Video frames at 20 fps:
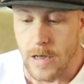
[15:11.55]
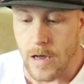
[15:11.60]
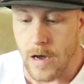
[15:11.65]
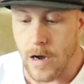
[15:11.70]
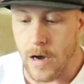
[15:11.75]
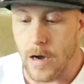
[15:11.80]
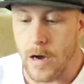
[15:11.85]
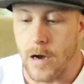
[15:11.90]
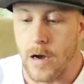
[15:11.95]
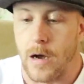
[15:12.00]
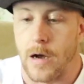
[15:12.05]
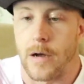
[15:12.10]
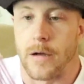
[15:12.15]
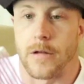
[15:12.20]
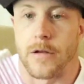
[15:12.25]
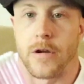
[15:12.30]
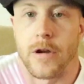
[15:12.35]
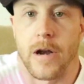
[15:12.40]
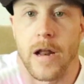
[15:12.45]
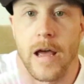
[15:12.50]

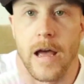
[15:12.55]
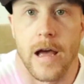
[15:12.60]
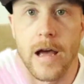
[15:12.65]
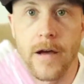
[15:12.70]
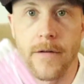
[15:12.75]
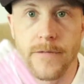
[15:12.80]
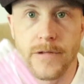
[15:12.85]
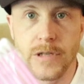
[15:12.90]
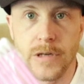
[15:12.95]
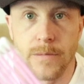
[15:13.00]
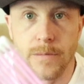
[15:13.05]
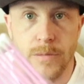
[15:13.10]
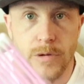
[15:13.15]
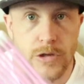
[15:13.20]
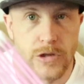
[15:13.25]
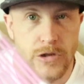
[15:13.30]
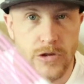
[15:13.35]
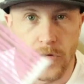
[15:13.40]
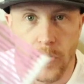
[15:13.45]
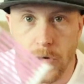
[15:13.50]
You're going to have some
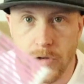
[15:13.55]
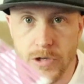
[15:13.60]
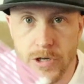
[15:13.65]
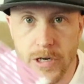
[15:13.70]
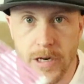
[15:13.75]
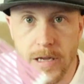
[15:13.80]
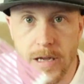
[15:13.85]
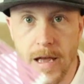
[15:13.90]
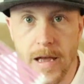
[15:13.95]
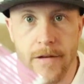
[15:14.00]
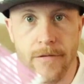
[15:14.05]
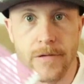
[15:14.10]
straws you're going to get.